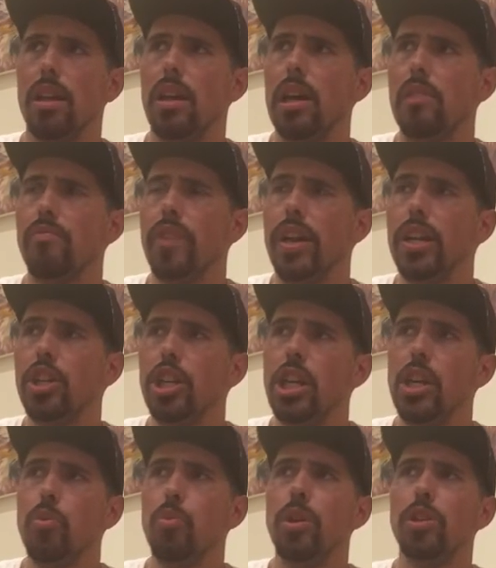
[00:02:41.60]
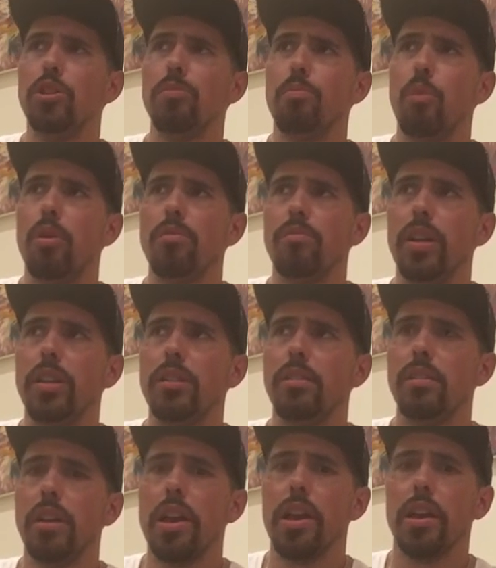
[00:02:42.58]
Eventually, with sport
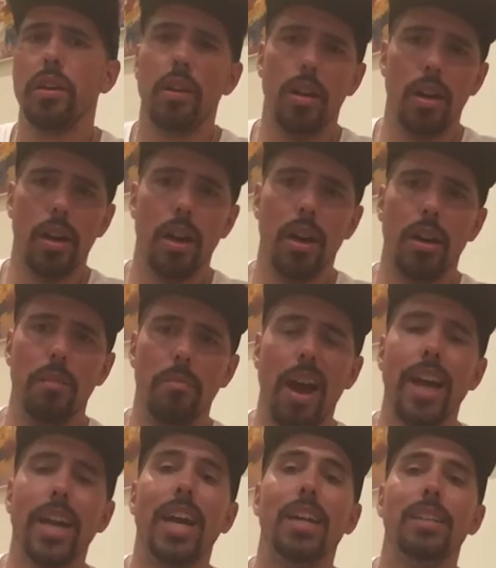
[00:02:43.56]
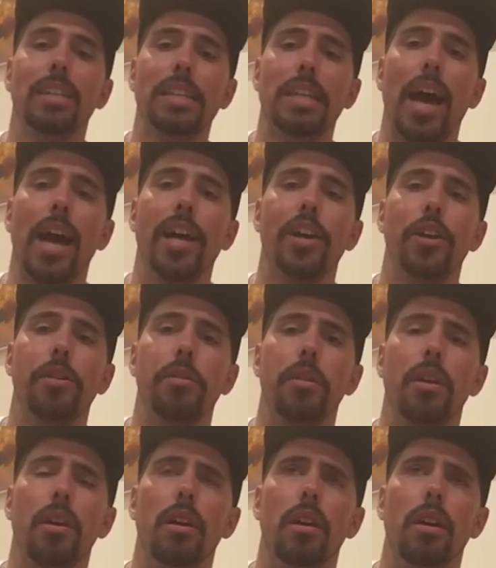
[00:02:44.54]
fencing, I got
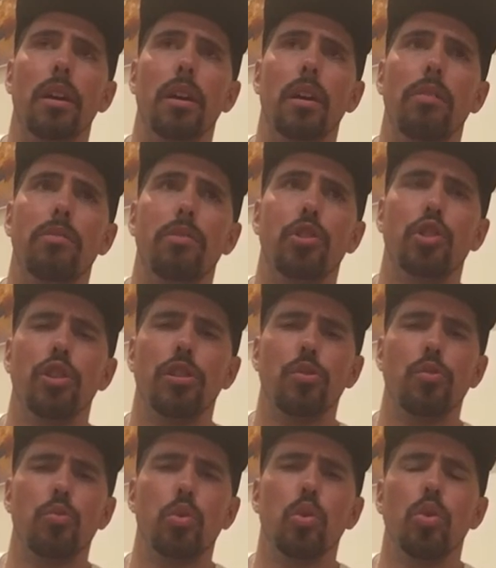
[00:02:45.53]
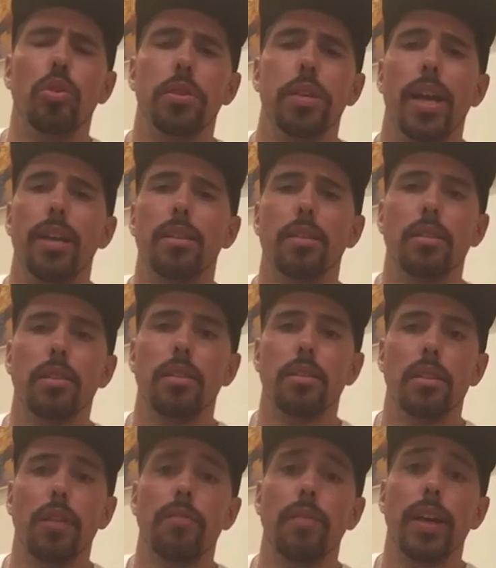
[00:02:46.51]
tired of certain rule sets and
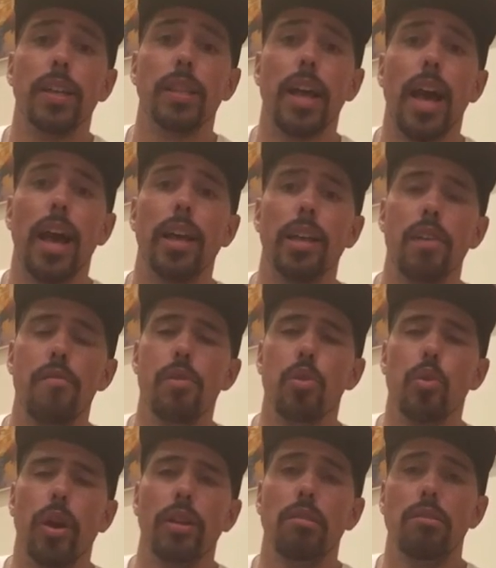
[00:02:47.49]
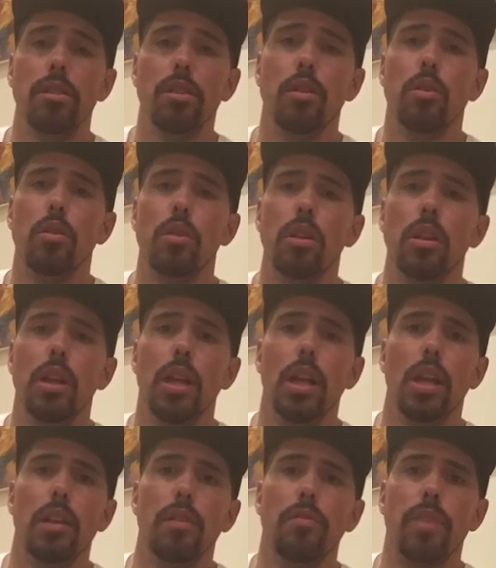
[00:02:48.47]
stuff like that, even though I still
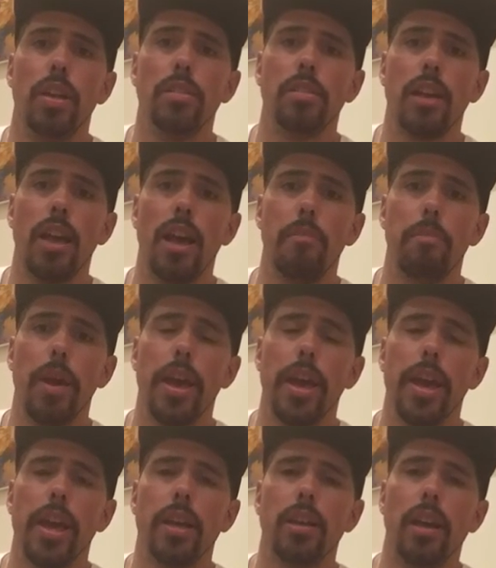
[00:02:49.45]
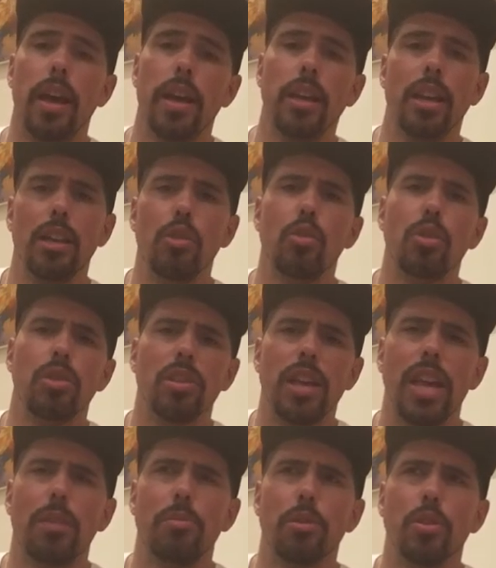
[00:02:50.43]
fence epee and a little
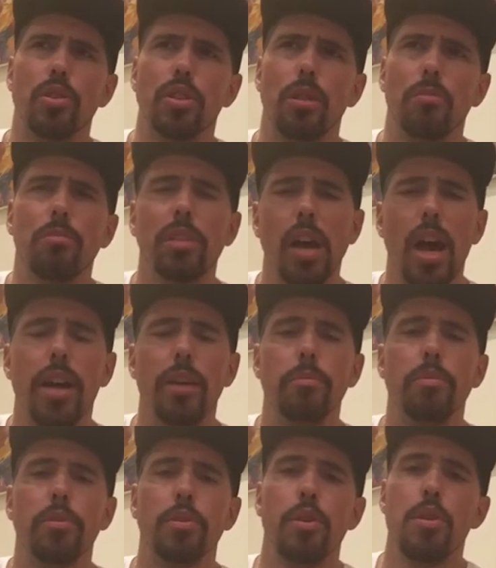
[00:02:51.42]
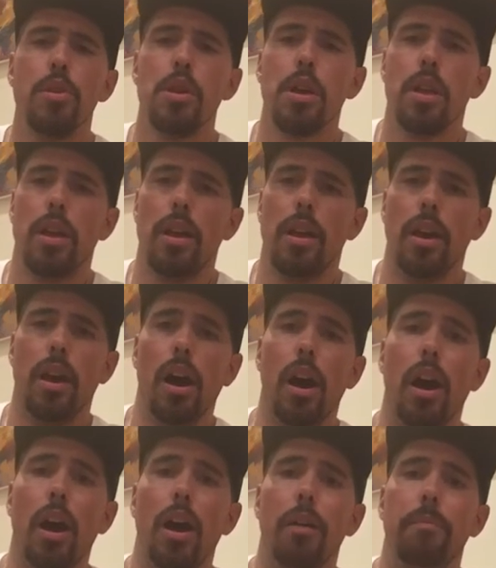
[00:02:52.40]
saber sometimes.
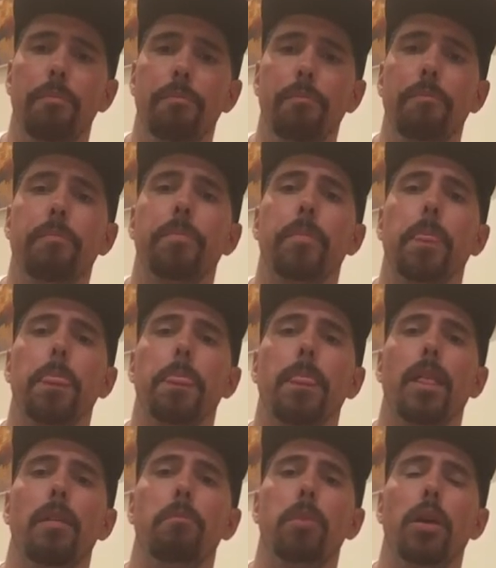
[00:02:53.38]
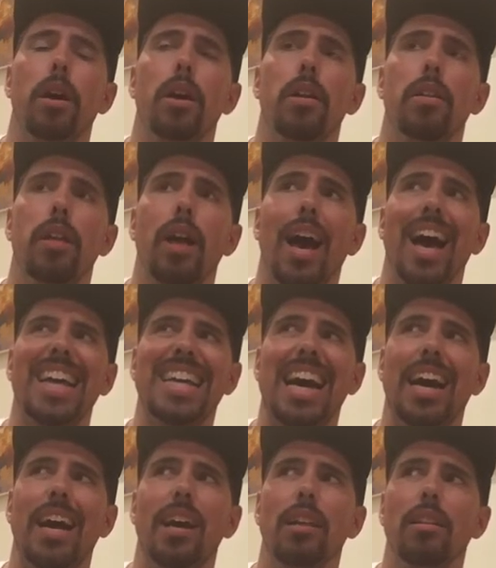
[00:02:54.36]
But I
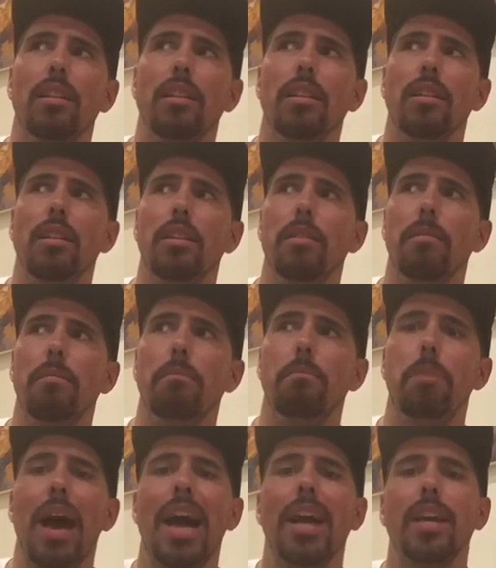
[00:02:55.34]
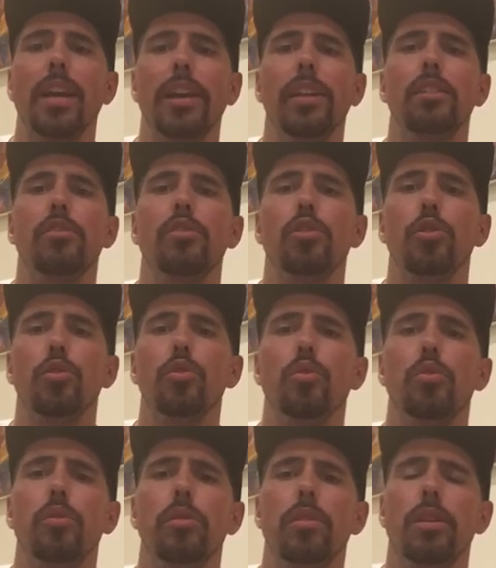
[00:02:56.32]
got back
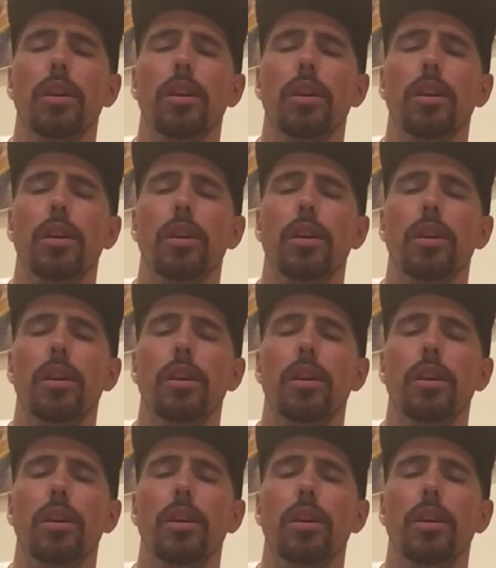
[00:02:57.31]
into